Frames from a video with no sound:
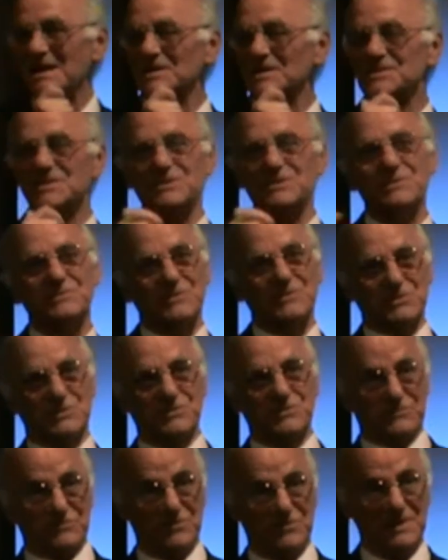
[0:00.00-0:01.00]
I said, you've
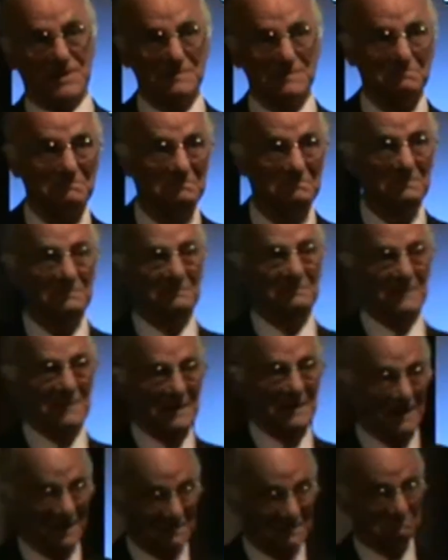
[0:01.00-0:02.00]
got your freedom.
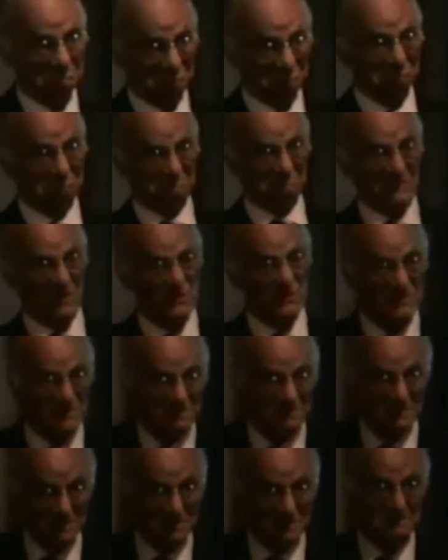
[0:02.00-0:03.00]
Learn
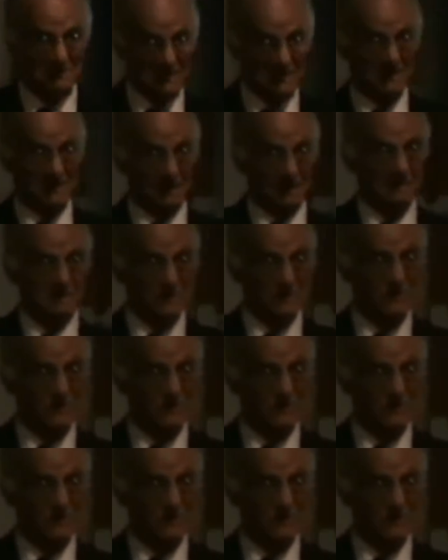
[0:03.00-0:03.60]
to, you know,